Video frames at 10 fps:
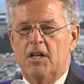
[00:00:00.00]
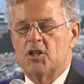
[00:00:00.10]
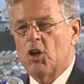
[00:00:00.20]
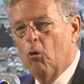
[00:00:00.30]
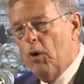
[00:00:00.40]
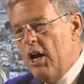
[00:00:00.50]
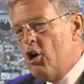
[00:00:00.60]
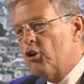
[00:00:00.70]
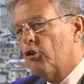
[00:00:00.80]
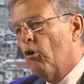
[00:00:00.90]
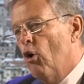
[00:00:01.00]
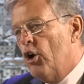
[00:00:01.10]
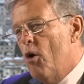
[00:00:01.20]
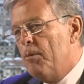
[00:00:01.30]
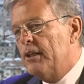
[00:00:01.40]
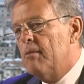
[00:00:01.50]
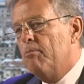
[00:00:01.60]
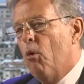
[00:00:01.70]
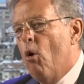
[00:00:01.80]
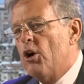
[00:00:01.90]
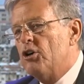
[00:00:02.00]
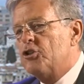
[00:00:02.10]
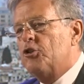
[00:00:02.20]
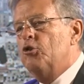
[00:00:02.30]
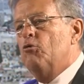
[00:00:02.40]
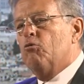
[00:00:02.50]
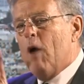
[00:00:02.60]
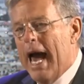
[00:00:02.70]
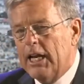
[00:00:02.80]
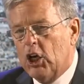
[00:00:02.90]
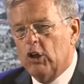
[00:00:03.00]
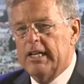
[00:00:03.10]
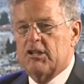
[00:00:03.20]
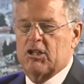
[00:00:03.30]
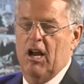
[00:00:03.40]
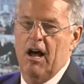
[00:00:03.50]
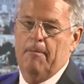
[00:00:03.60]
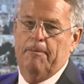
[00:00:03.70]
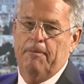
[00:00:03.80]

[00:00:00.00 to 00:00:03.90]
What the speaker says: So we are throwing open the borders to radical Islam.